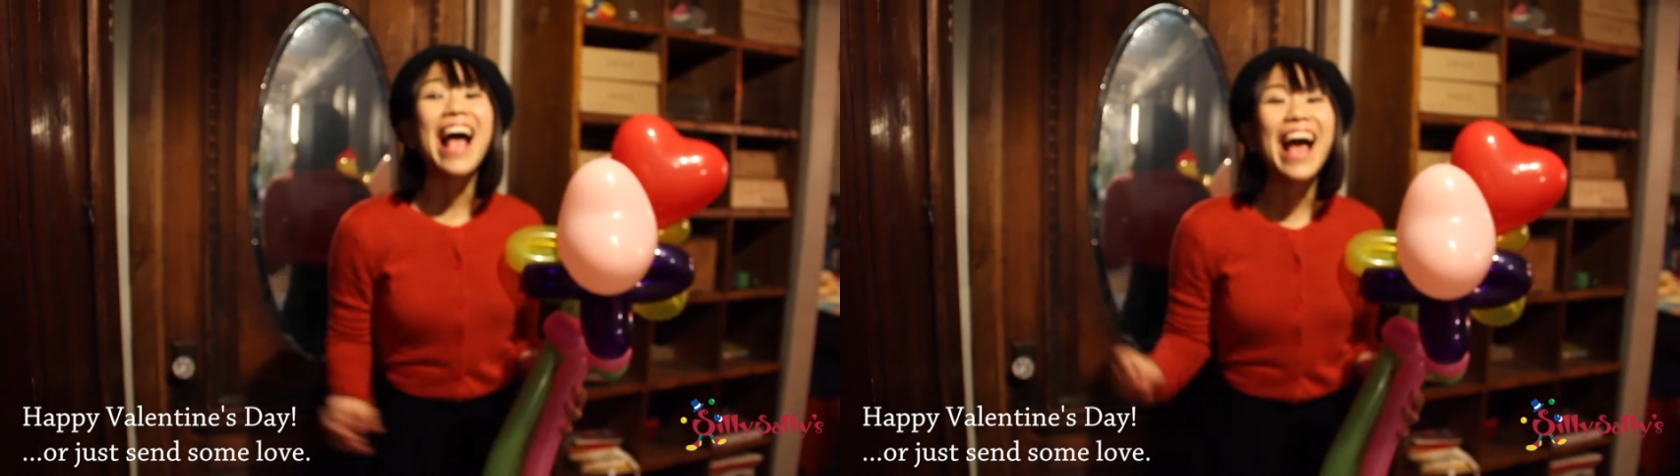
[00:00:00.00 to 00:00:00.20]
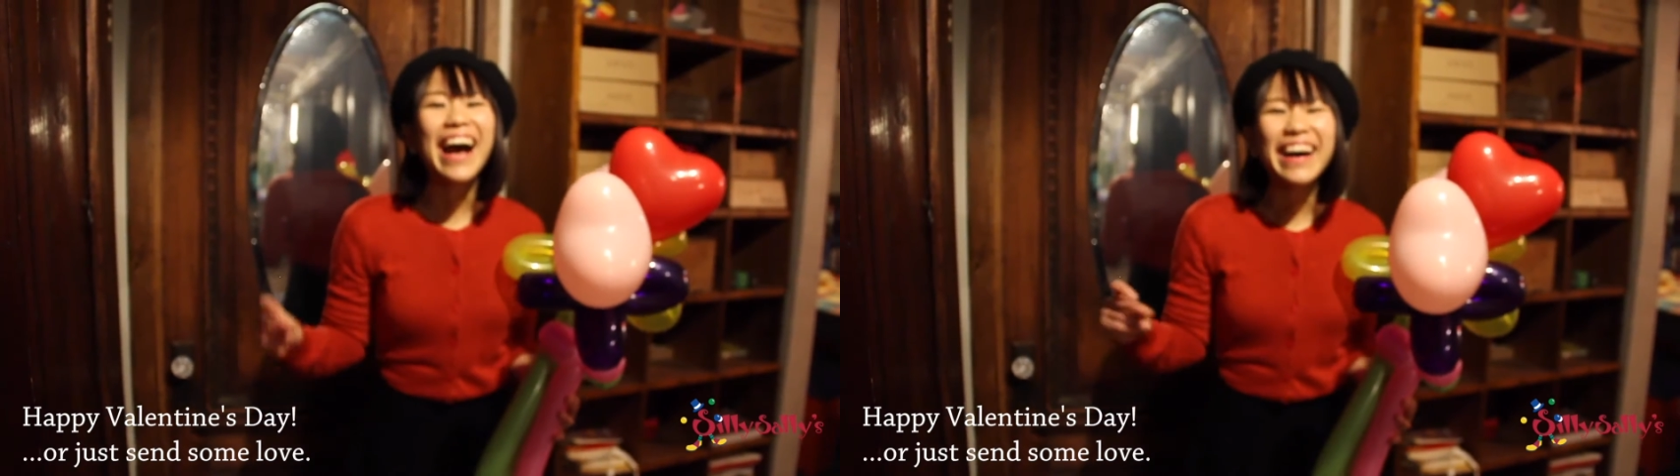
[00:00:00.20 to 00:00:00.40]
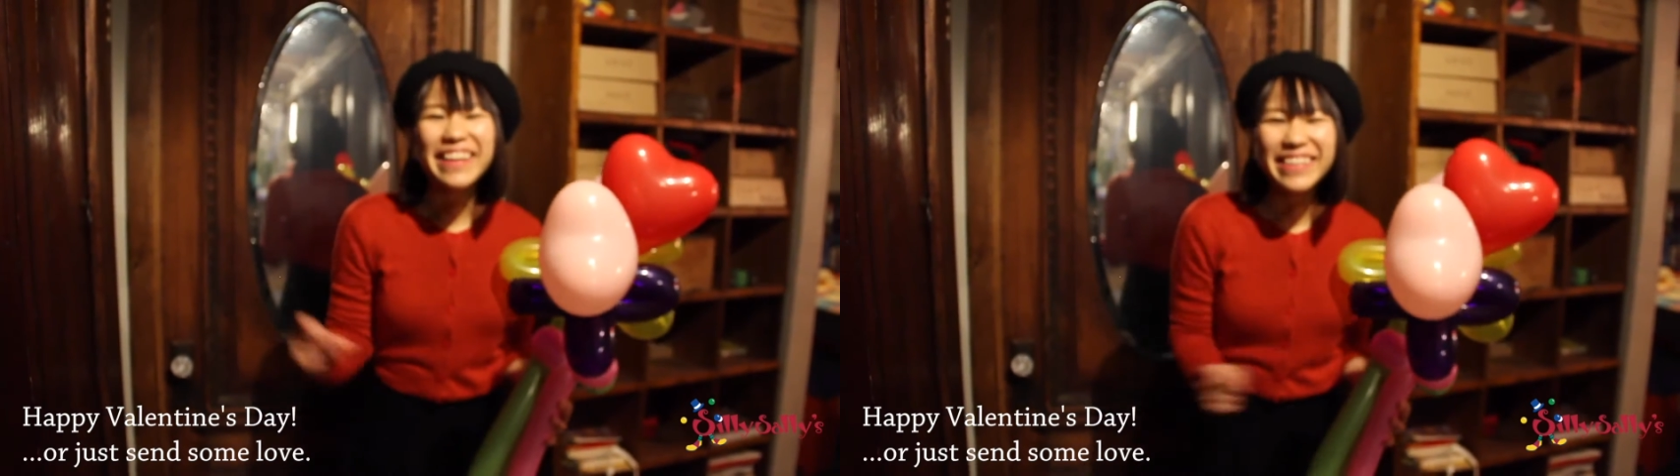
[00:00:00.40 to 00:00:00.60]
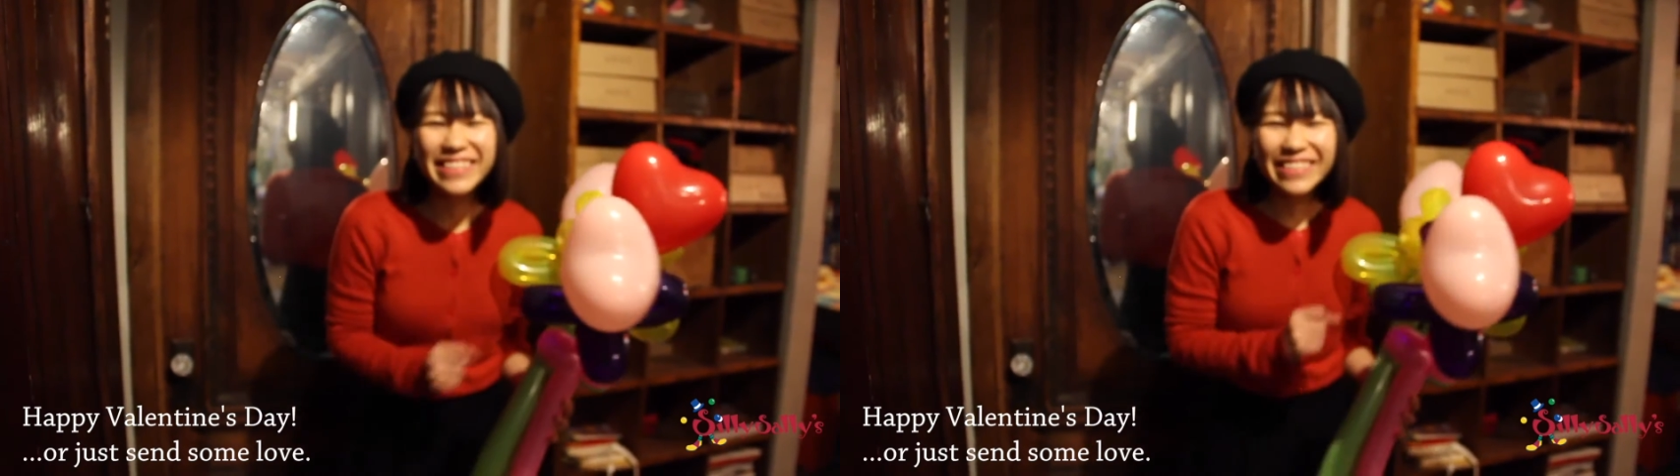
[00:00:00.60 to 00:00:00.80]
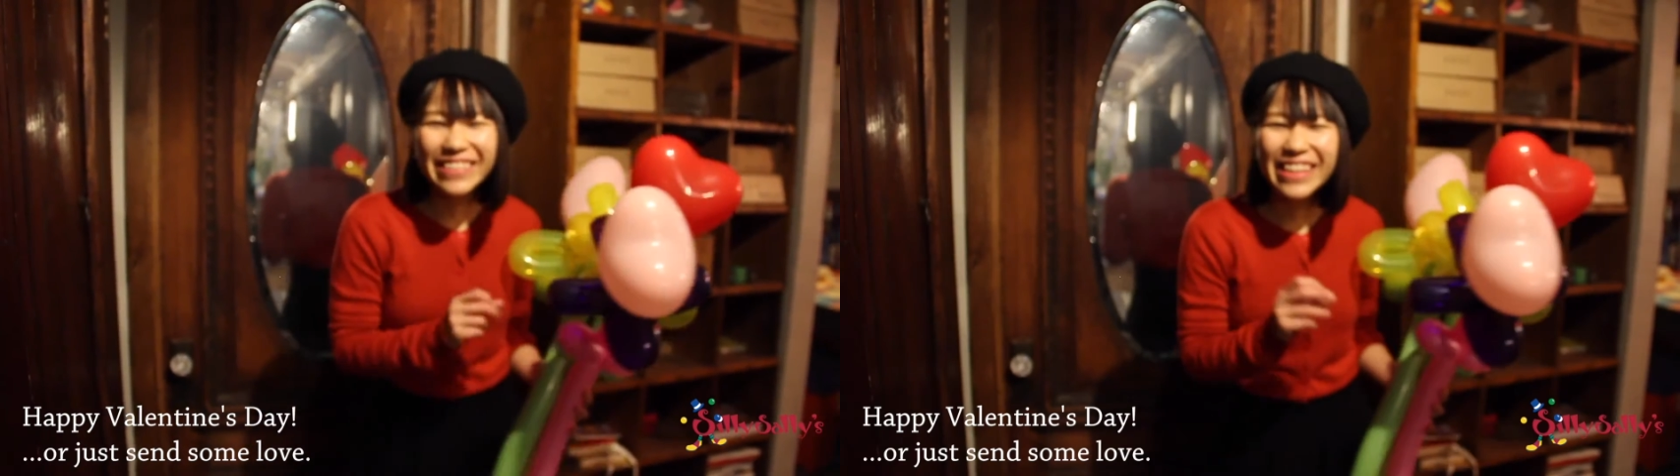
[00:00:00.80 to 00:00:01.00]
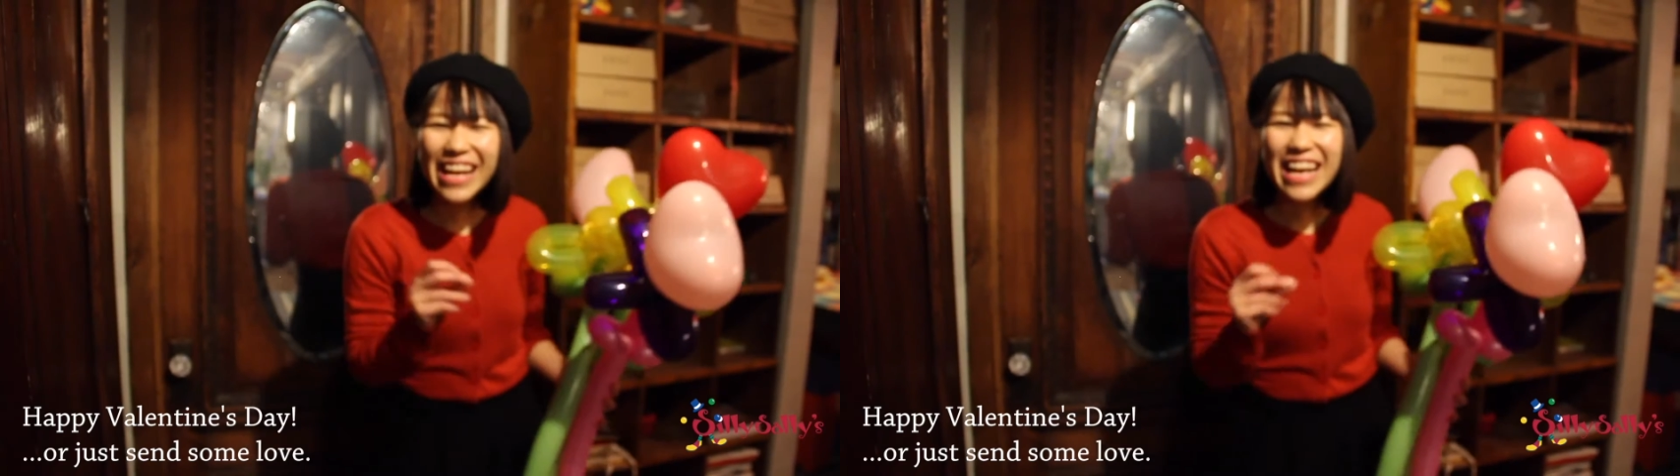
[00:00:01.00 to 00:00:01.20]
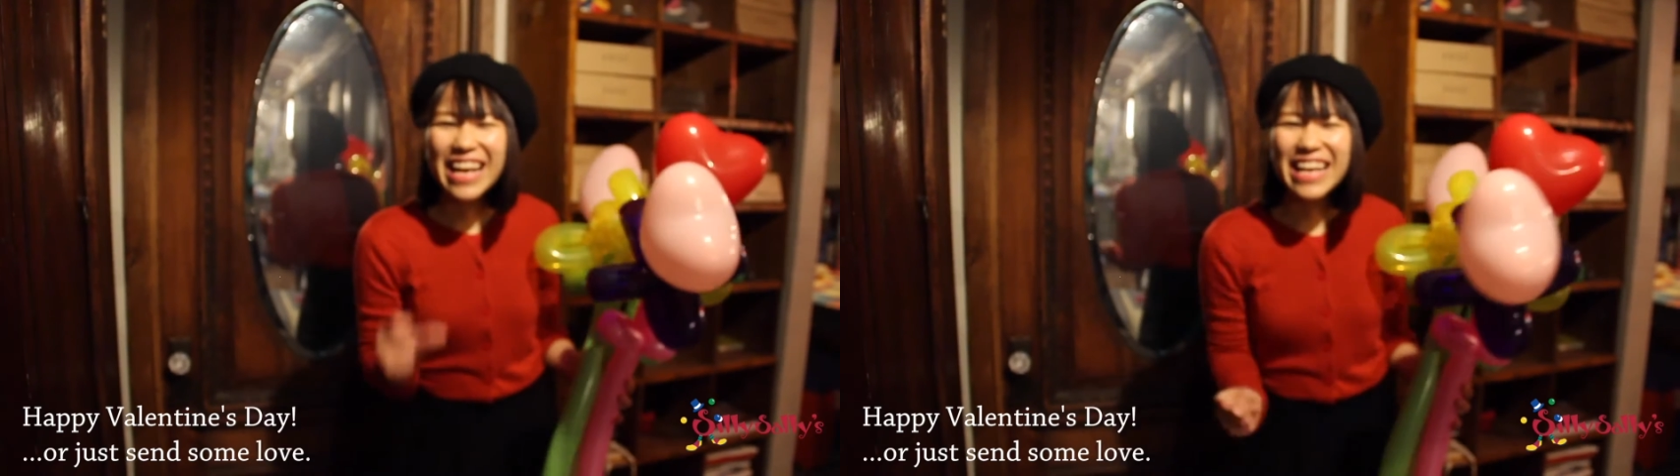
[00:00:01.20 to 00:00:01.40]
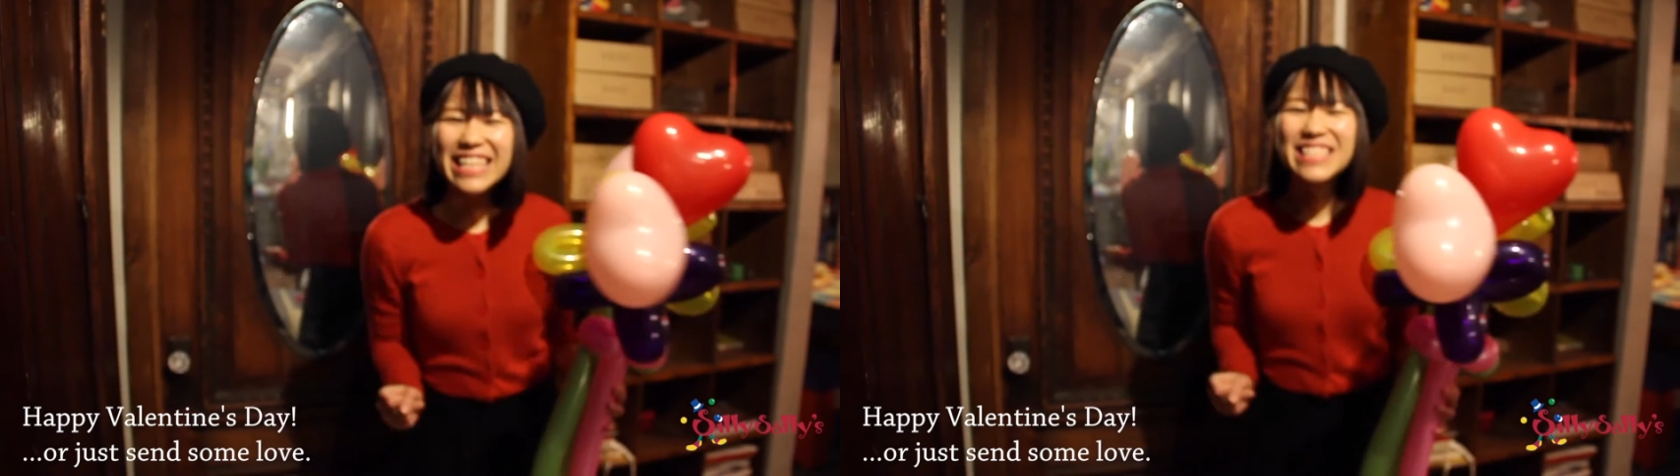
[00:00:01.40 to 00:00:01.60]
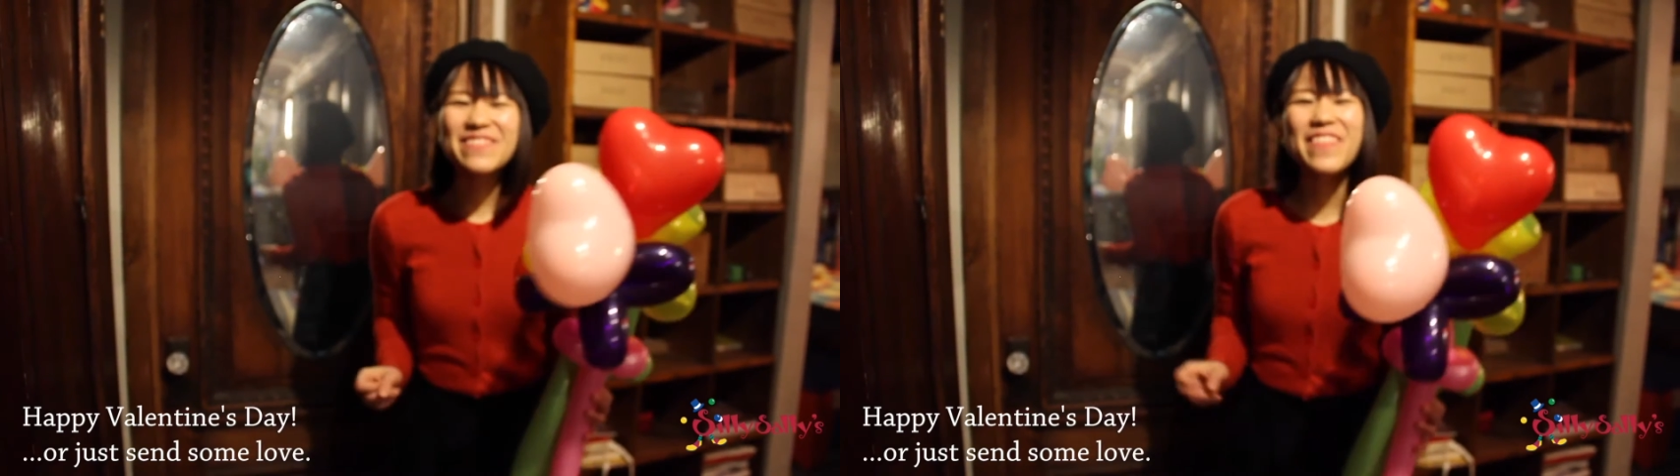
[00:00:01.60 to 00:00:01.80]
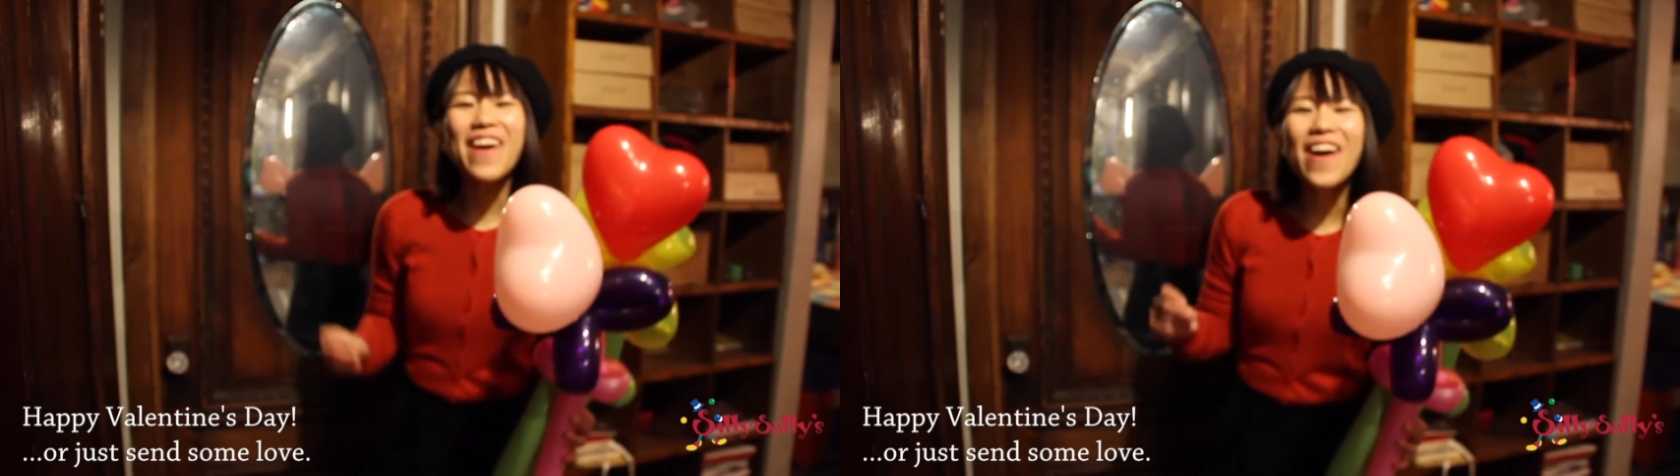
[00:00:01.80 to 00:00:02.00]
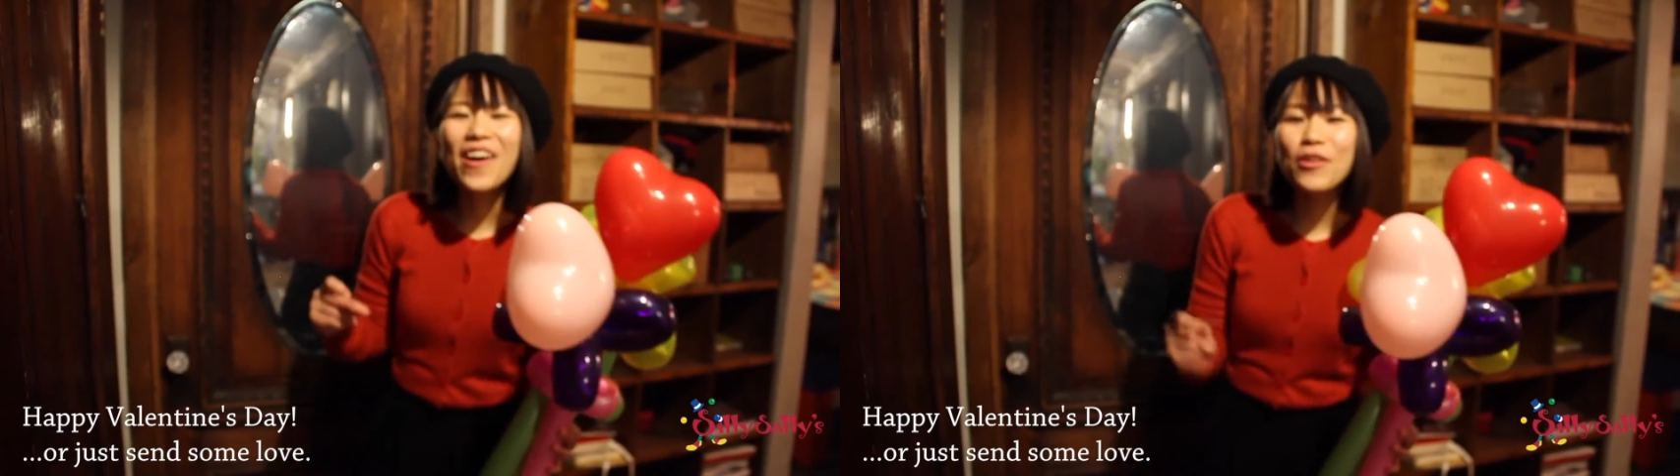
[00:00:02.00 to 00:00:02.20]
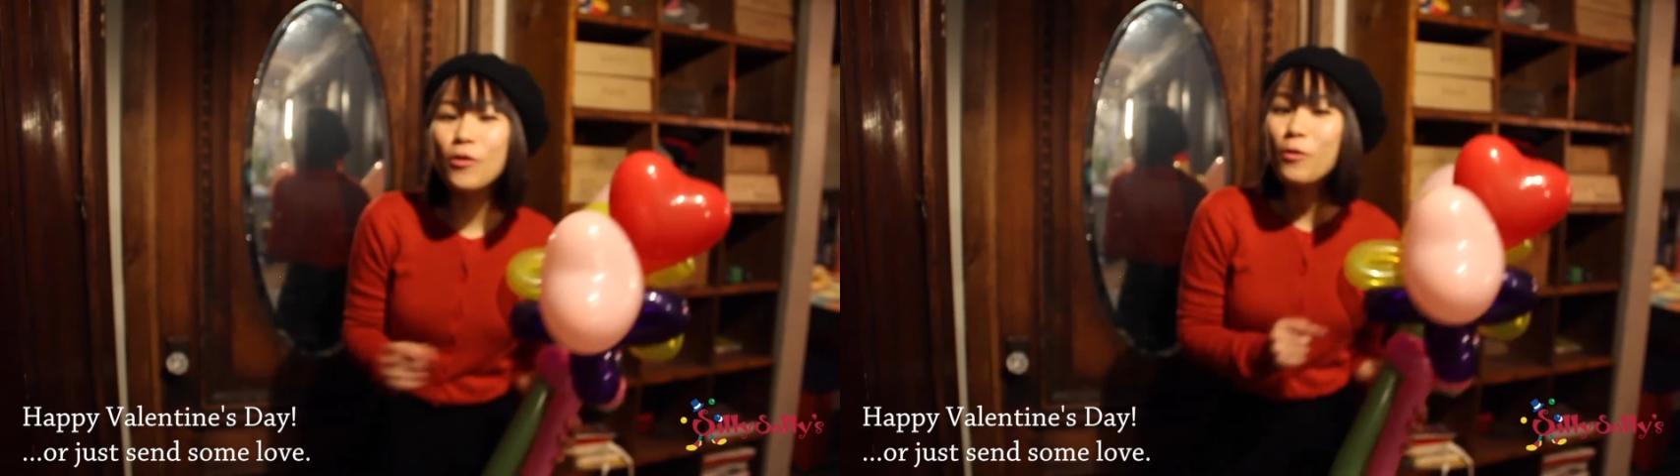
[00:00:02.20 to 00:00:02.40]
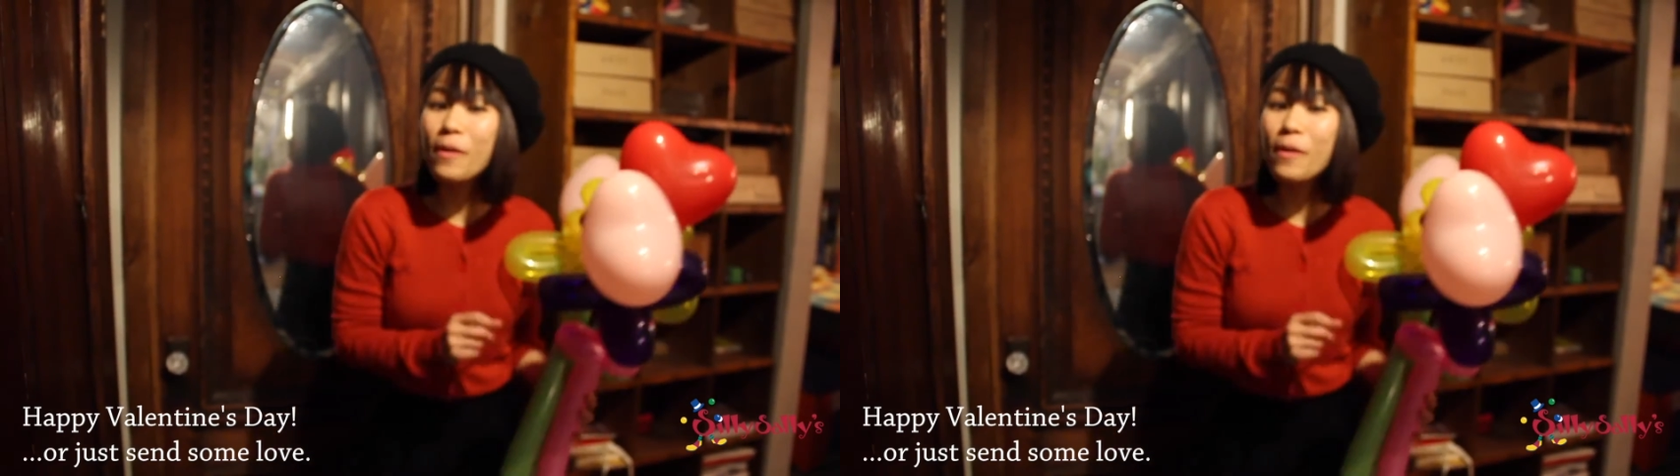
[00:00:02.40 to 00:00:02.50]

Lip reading: L is for the